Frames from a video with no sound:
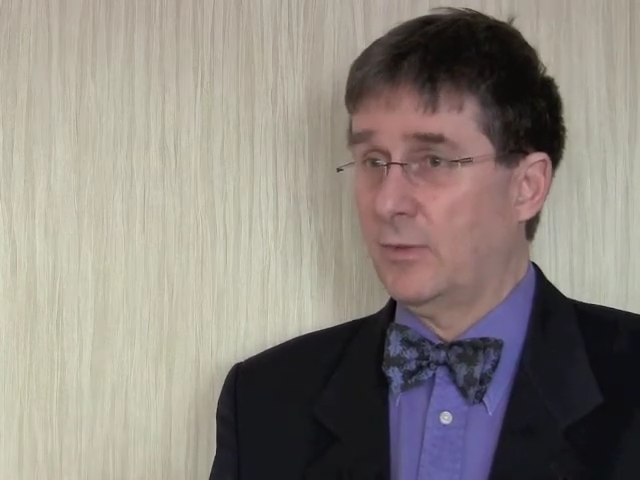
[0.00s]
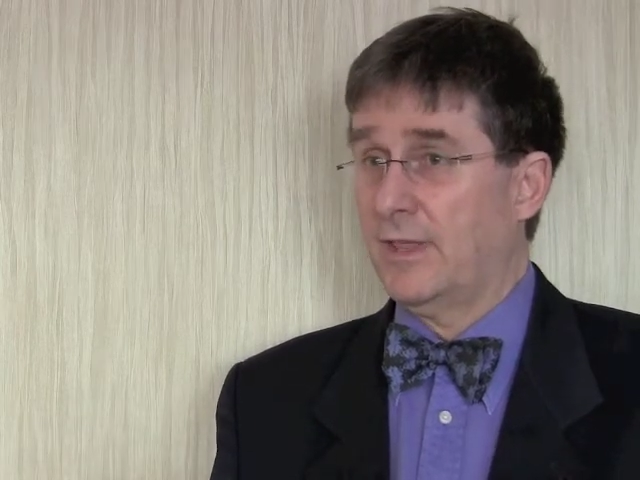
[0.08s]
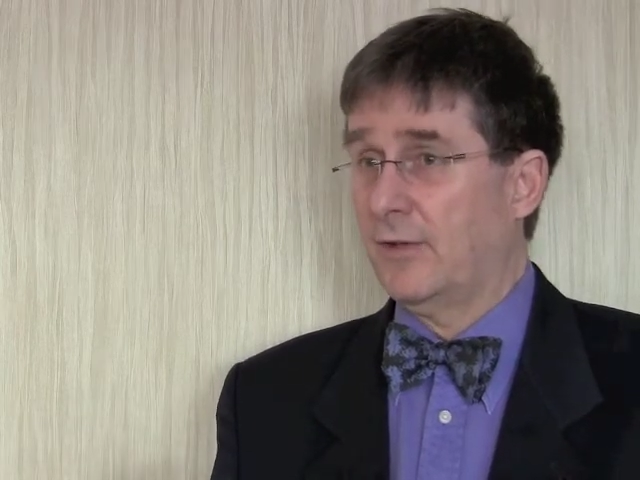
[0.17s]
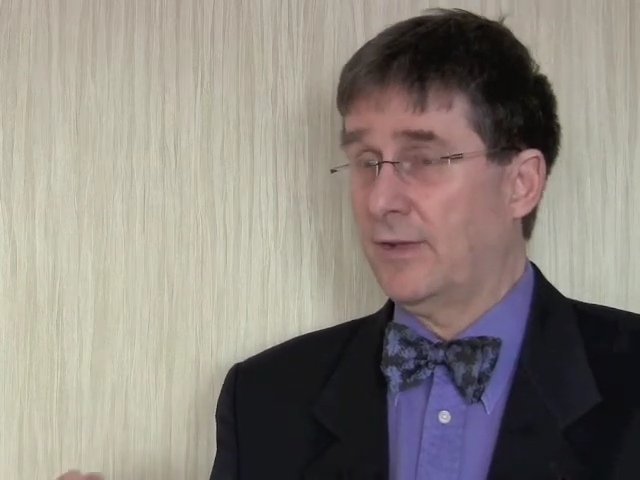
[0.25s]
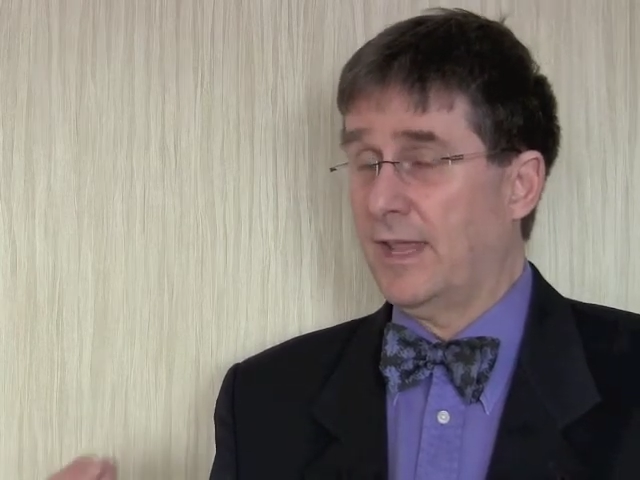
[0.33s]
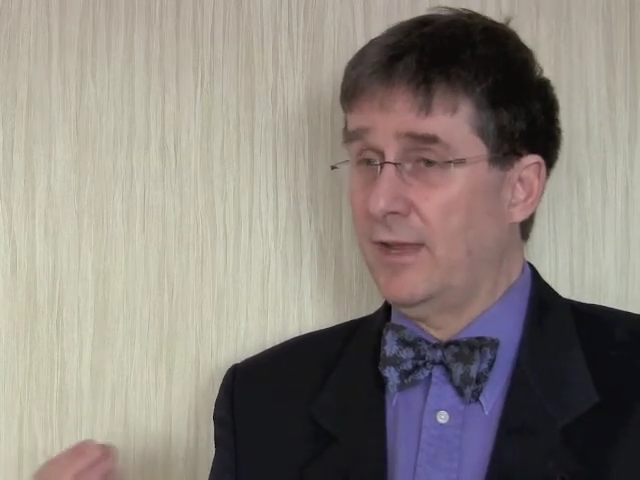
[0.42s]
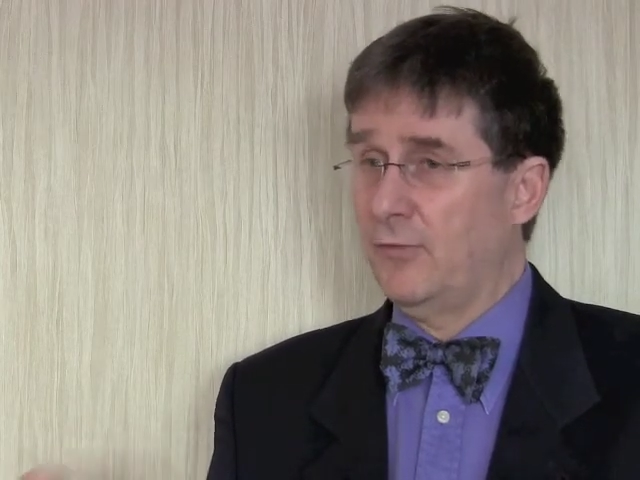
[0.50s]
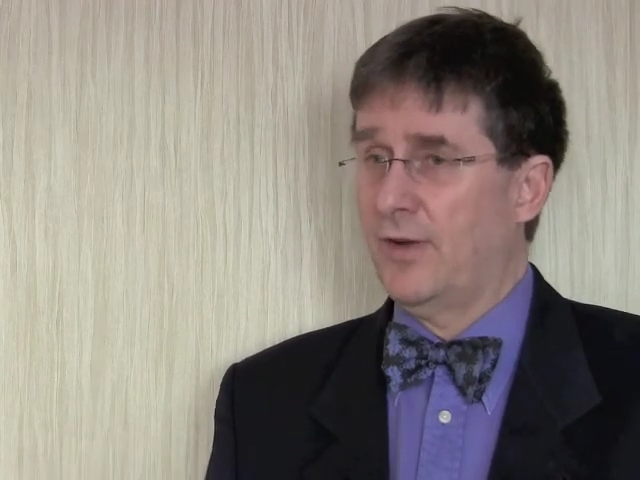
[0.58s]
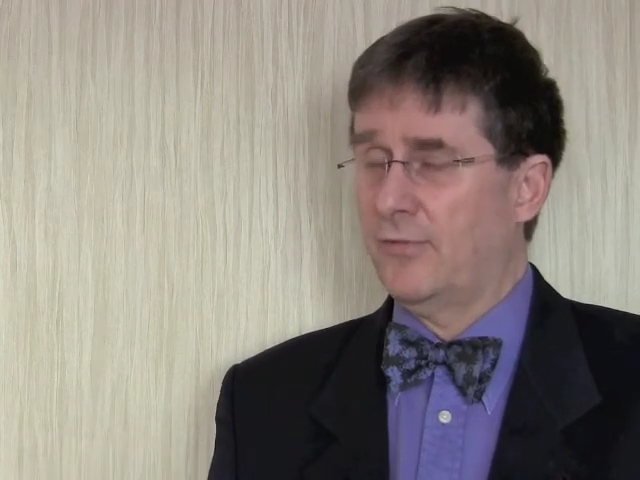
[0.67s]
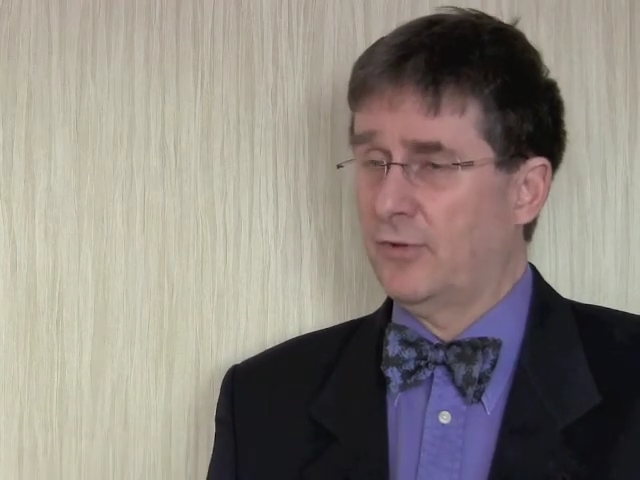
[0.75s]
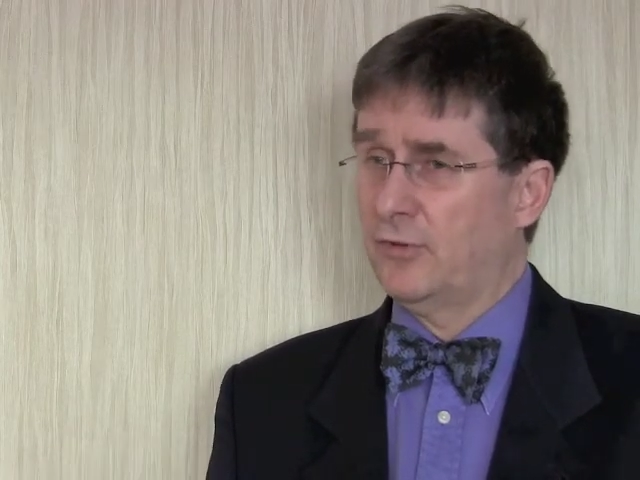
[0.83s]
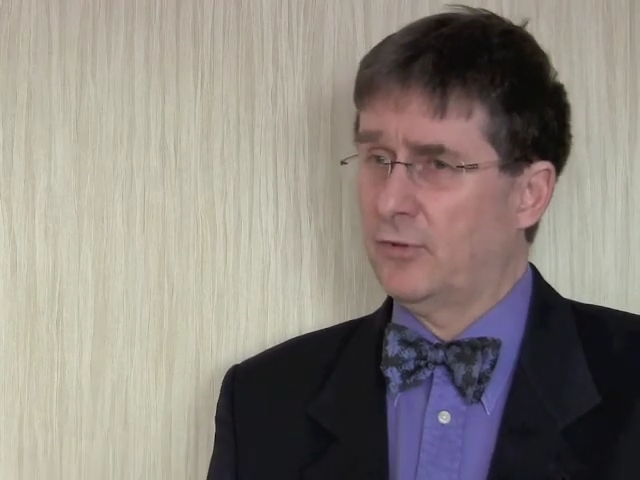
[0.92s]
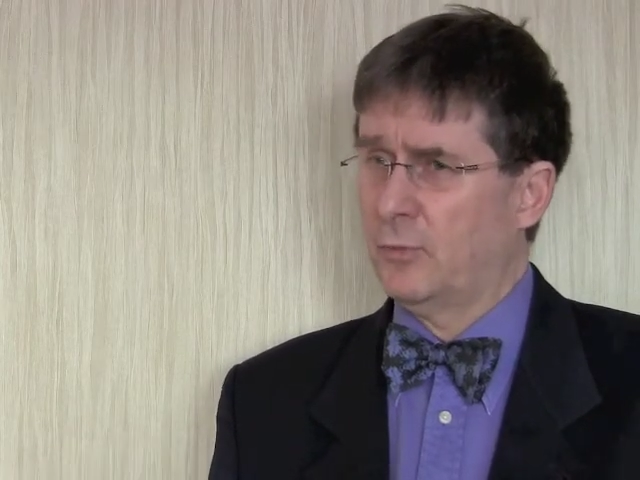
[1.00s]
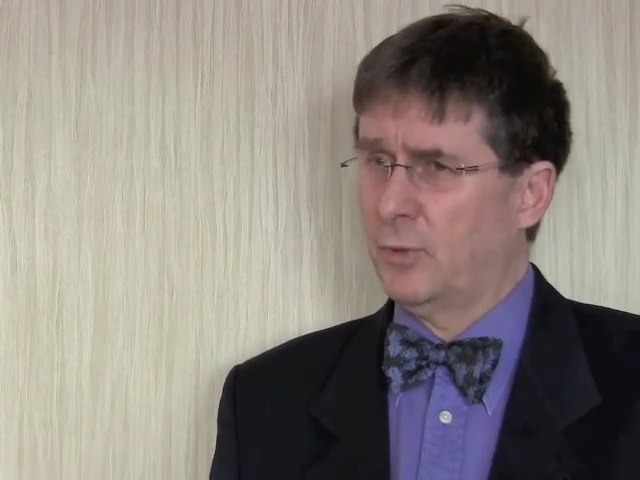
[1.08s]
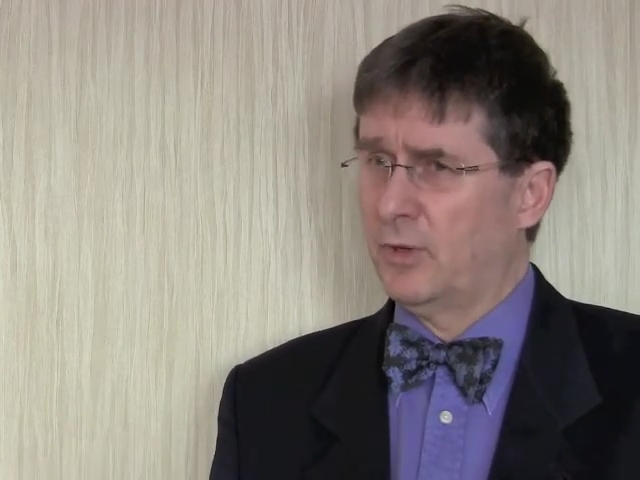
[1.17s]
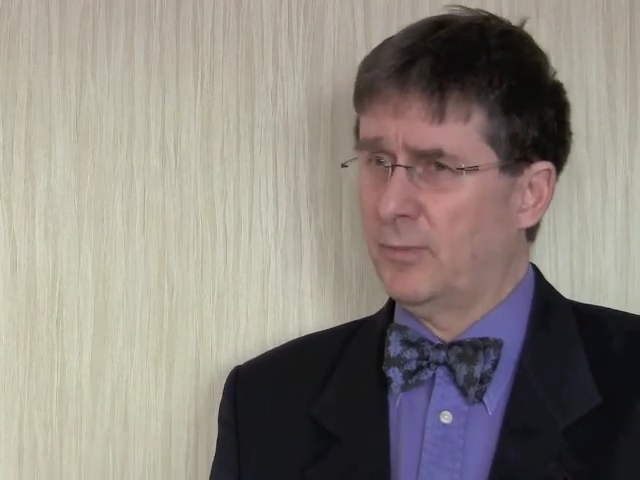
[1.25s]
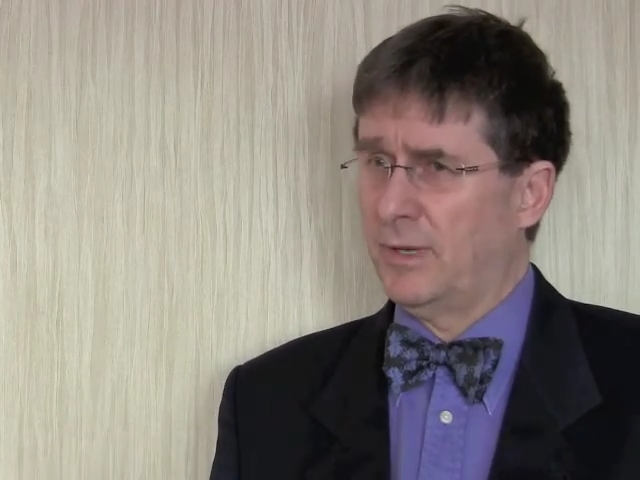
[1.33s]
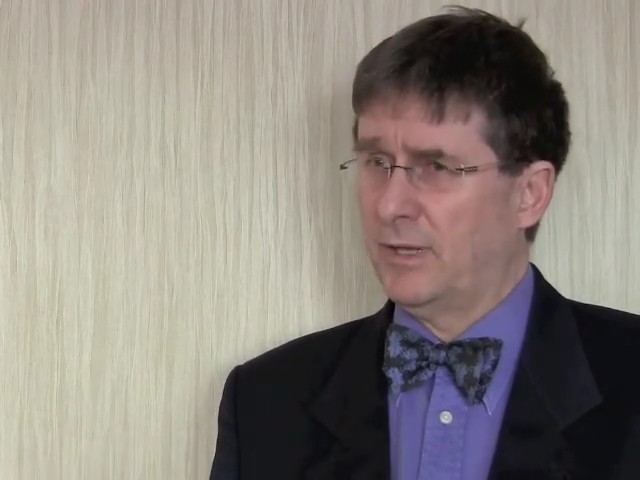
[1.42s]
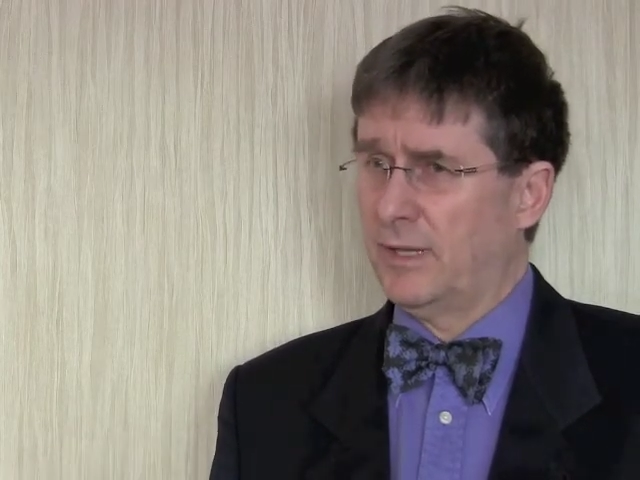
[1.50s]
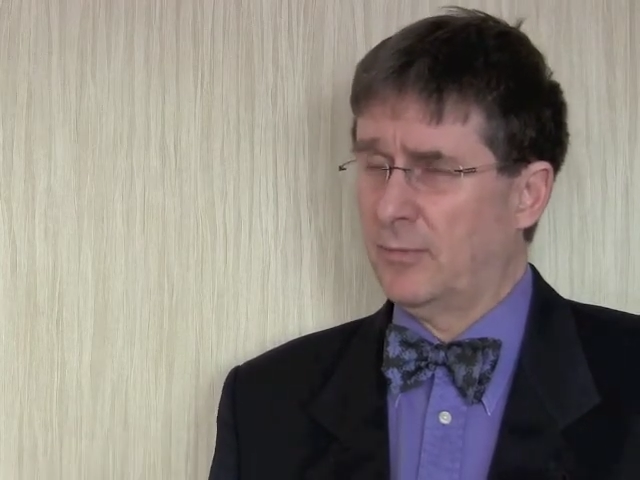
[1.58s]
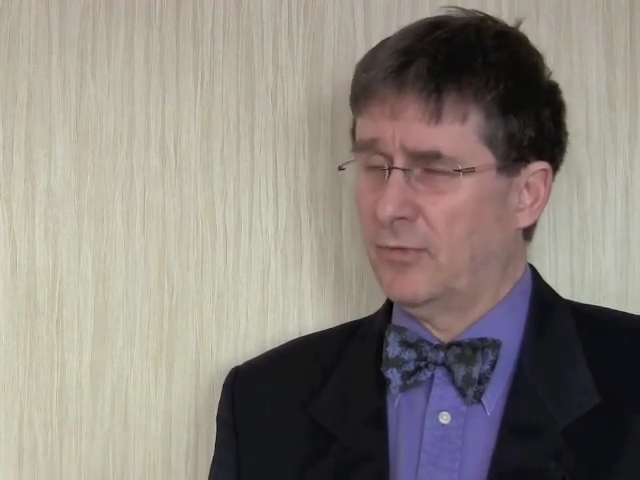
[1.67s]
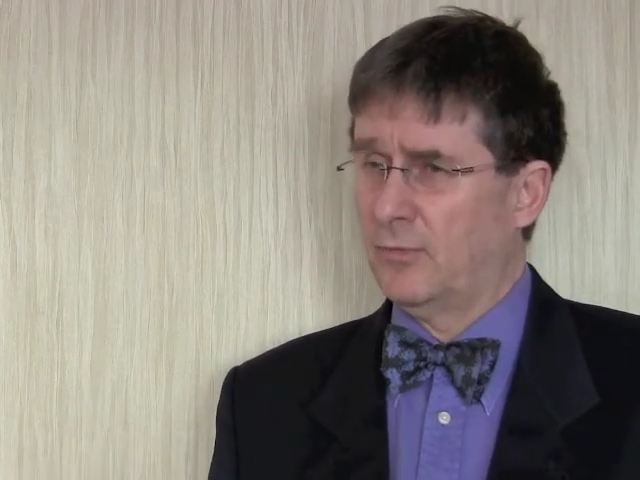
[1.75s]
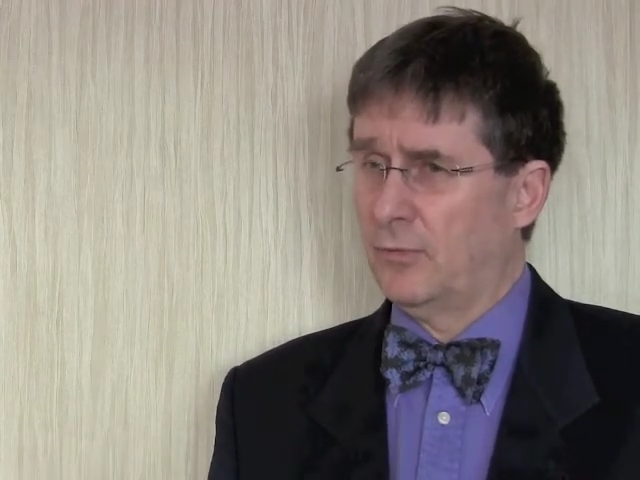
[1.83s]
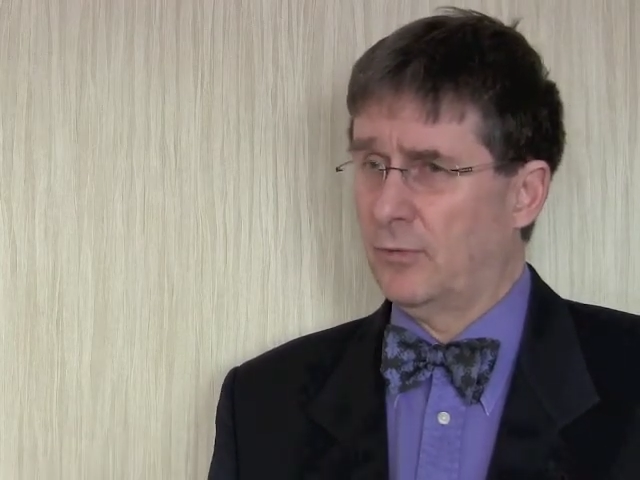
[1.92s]
without any reference to what had been done
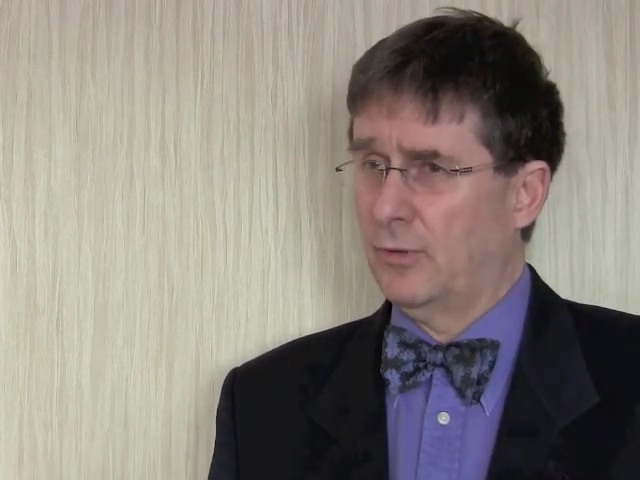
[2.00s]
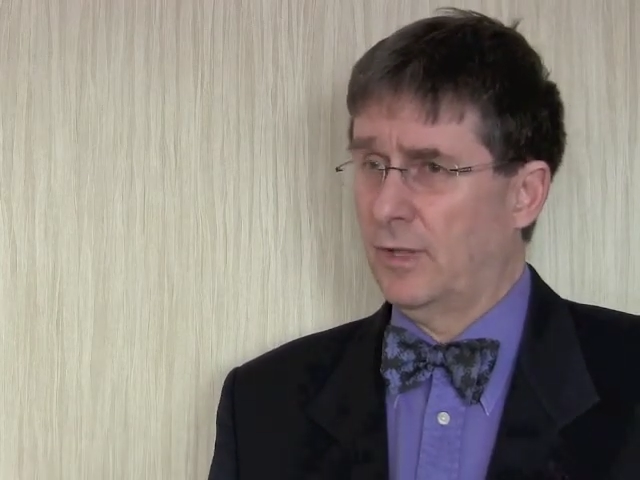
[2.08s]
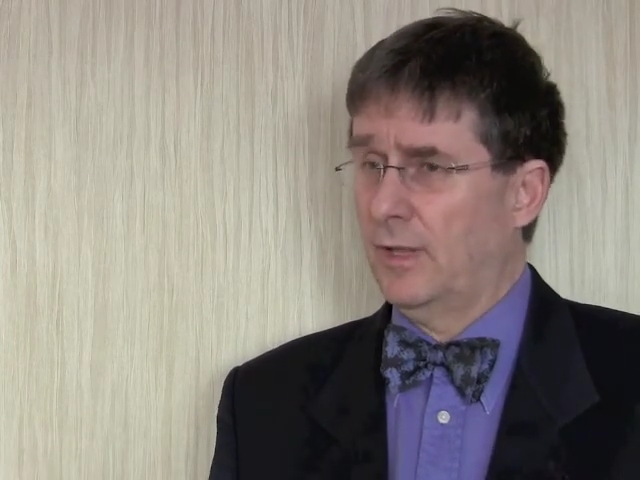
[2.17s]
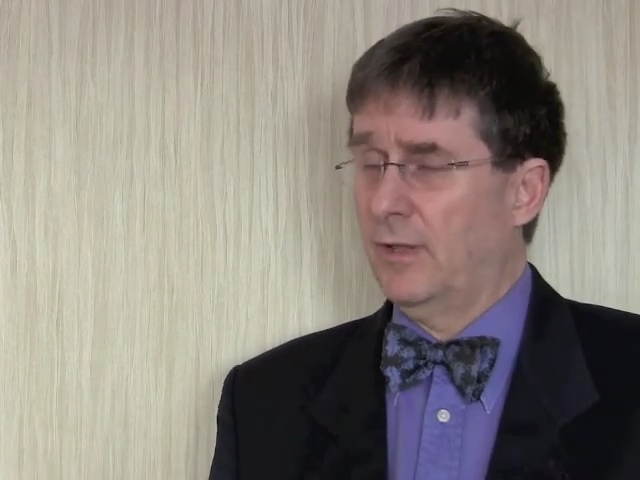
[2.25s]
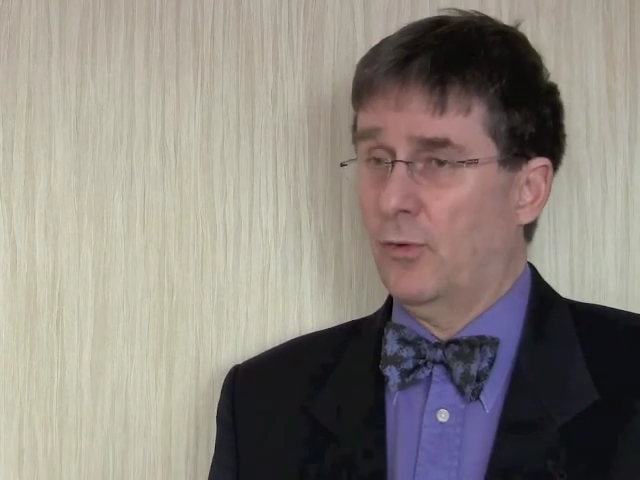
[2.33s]
before,